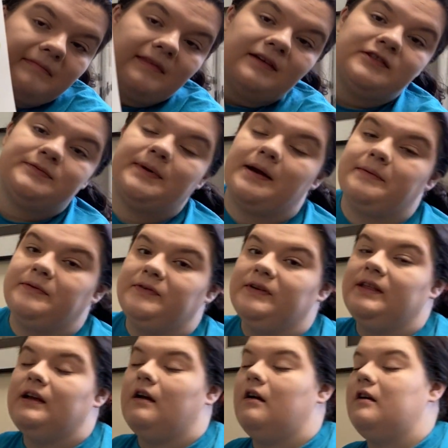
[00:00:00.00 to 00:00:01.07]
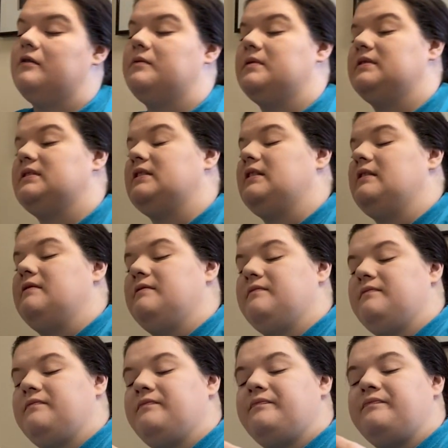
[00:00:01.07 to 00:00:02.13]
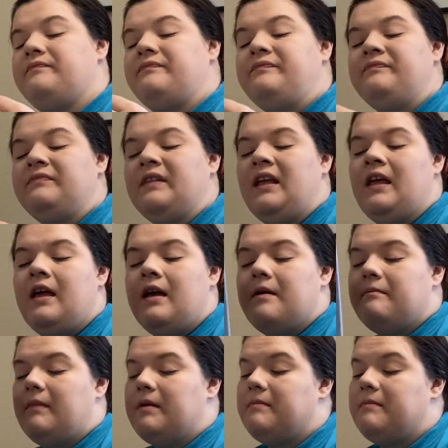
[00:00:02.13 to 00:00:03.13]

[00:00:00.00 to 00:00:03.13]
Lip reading: That was probably really hard, wasn't it? My